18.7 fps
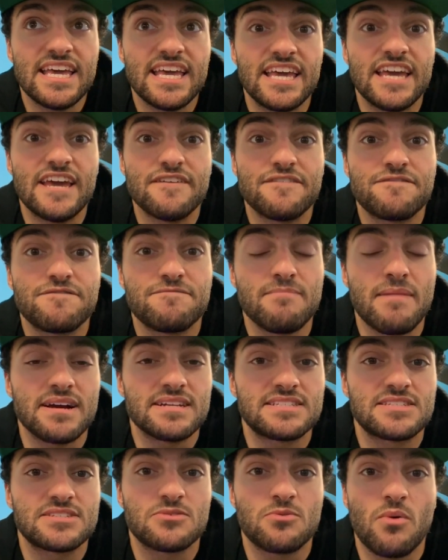if my
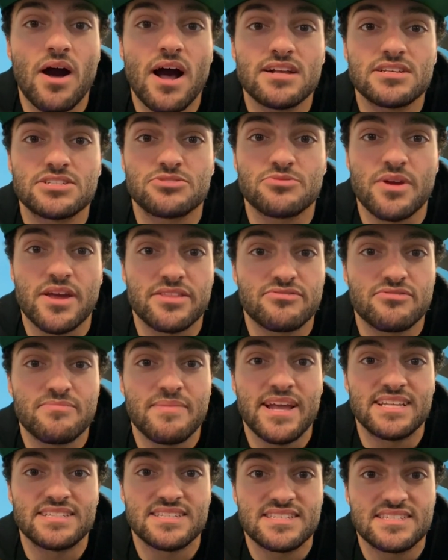squat strength
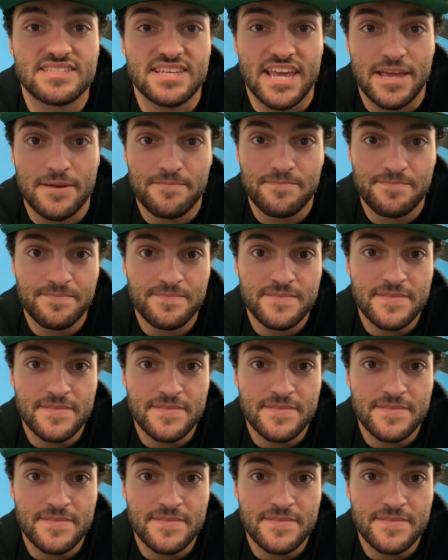remains the same,